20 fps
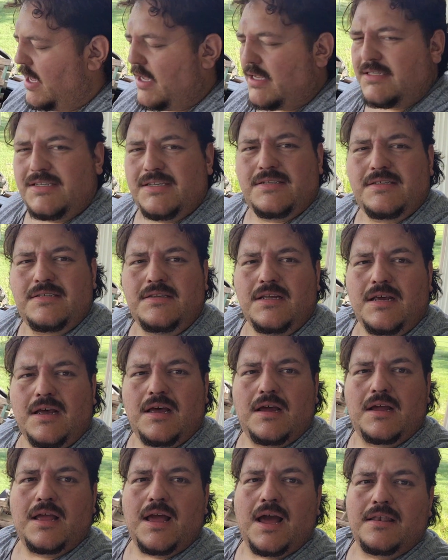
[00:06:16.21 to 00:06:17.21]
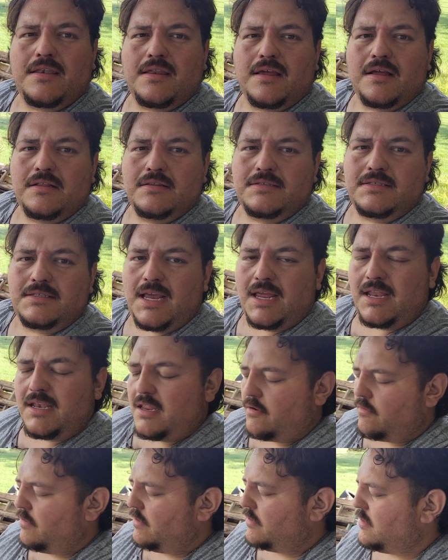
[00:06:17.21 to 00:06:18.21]
Just got done
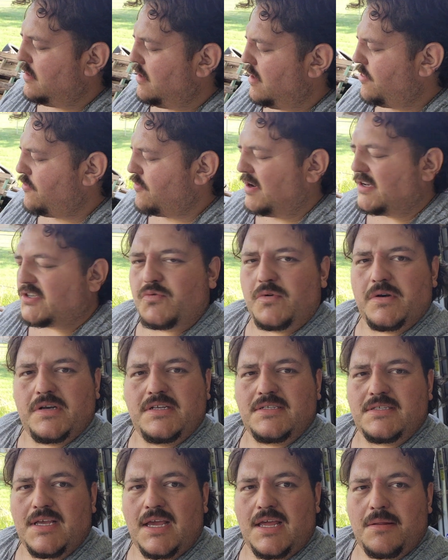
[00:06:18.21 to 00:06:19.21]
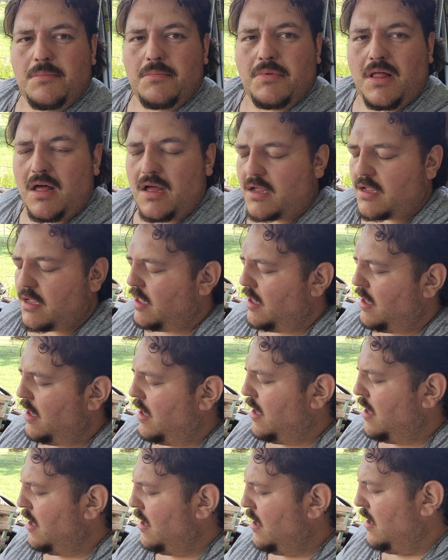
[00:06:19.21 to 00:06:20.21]
sanding with the 320 sanding block.
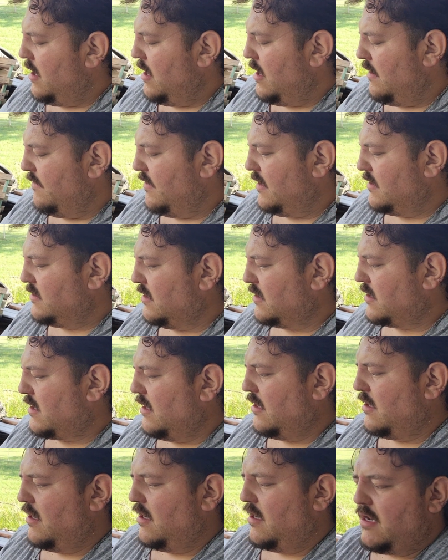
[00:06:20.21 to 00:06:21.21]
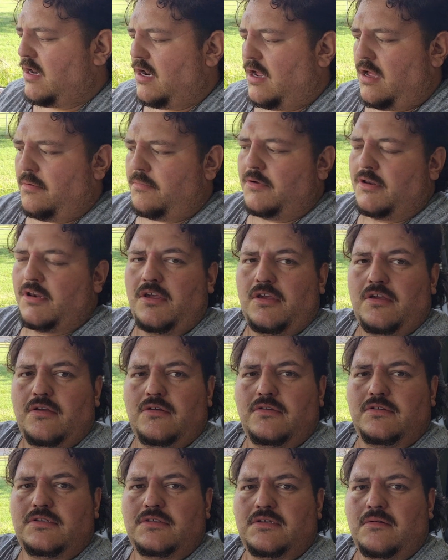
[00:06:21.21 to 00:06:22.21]
Everything's looking good. I'm gonna
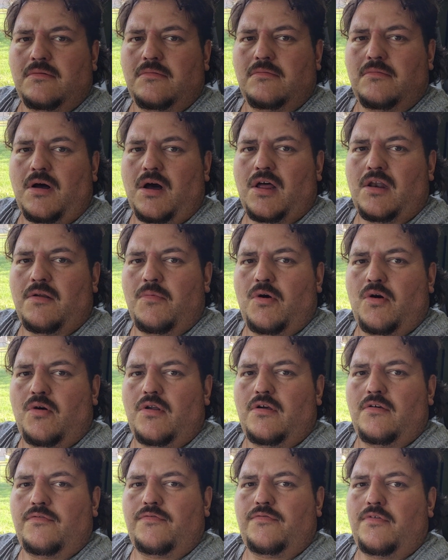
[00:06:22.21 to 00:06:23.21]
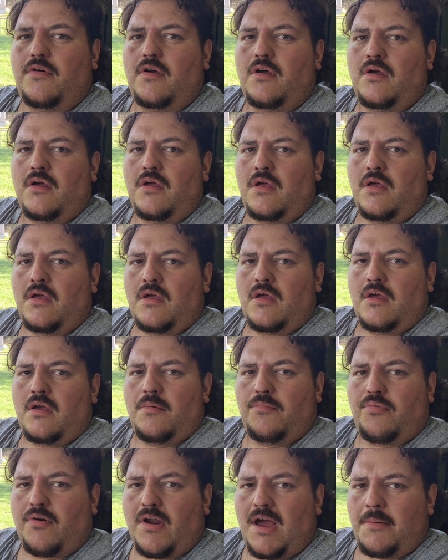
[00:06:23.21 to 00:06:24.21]
use some automotive
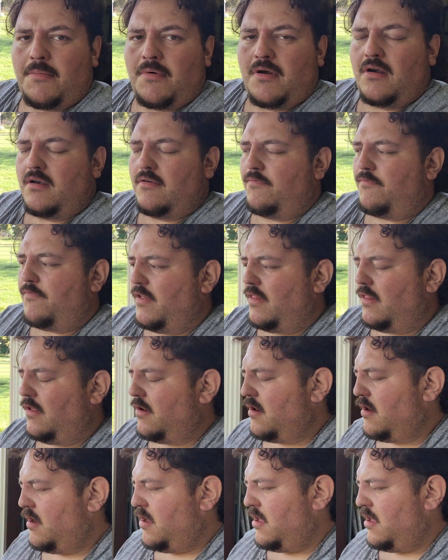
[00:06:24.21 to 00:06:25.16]
primer and filler